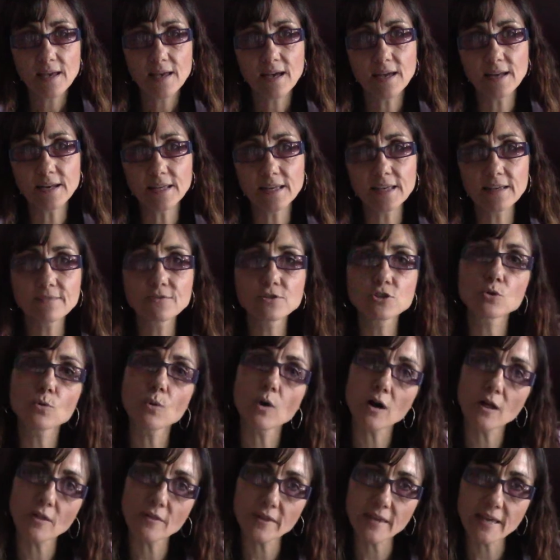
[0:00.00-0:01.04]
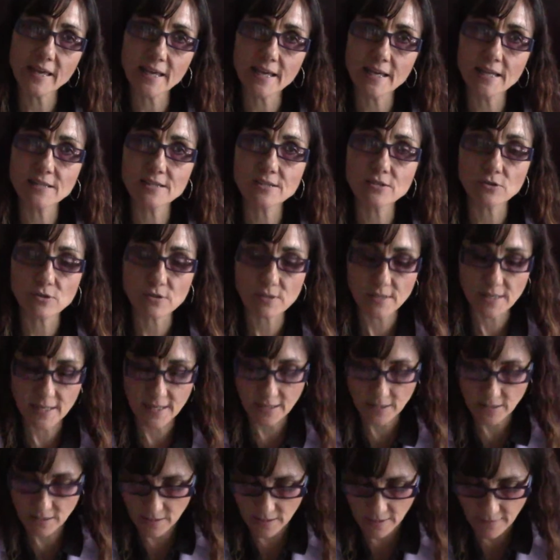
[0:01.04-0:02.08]
And it gives you all the answers,
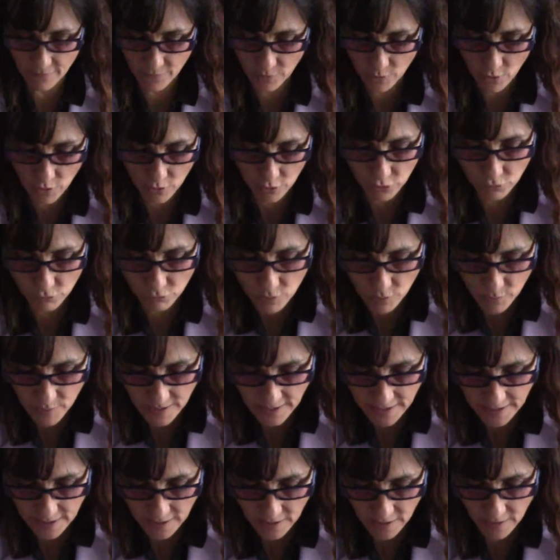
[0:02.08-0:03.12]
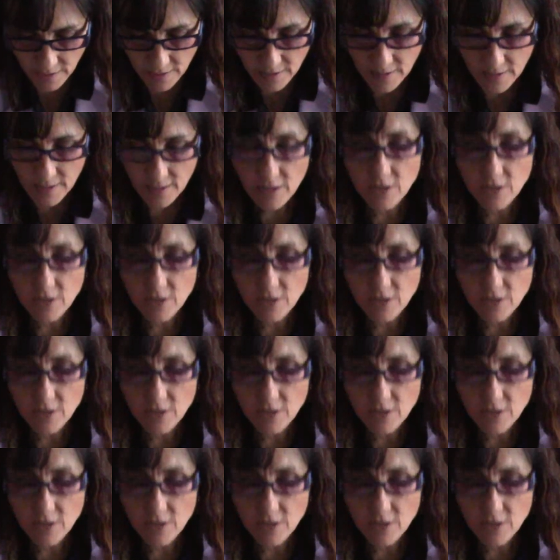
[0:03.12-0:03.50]
like if you go through here,